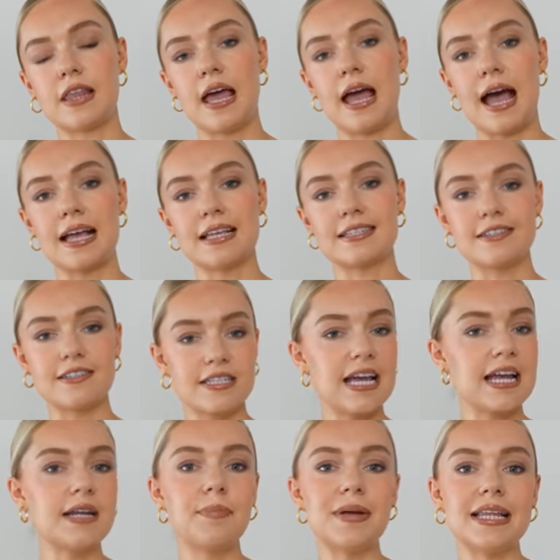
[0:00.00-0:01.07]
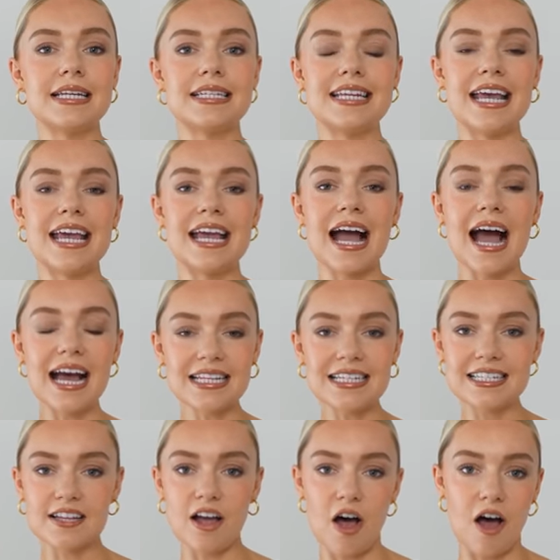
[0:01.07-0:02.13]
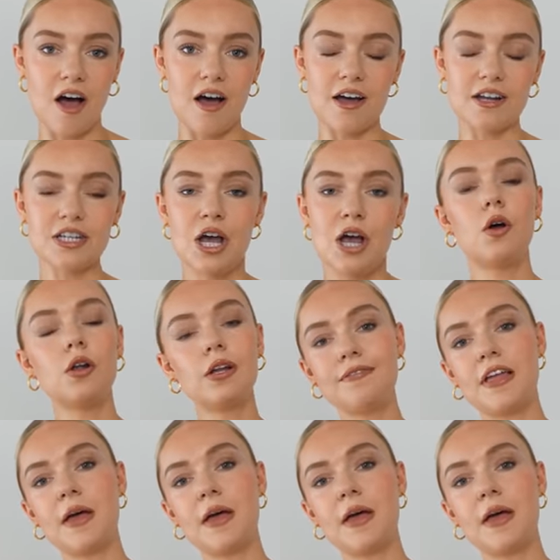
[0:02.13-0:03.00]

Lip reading: that has sustainability at its heart. All of